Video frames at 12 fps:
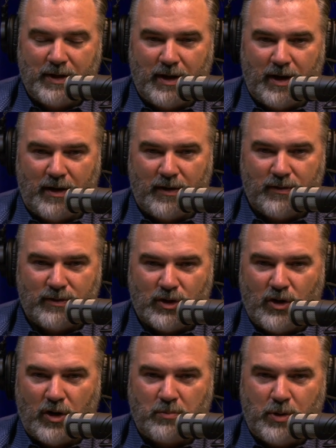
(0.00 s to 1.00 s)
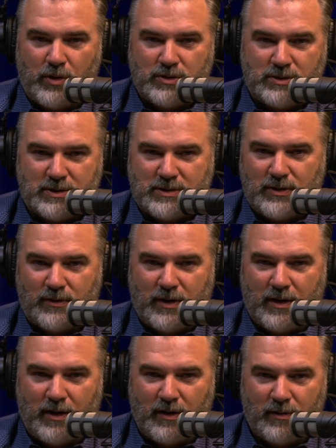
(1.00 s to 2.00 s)
The guard post is still
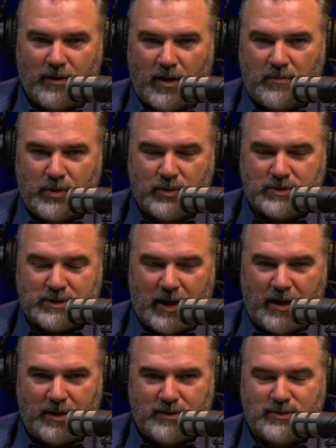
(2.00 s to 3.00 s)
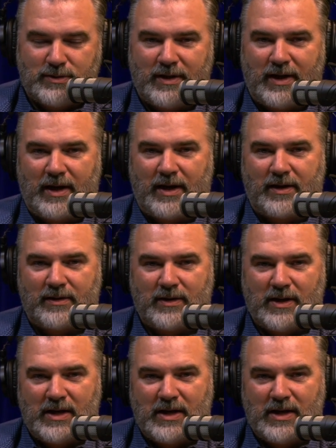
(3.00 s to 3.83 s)
there on both sides, and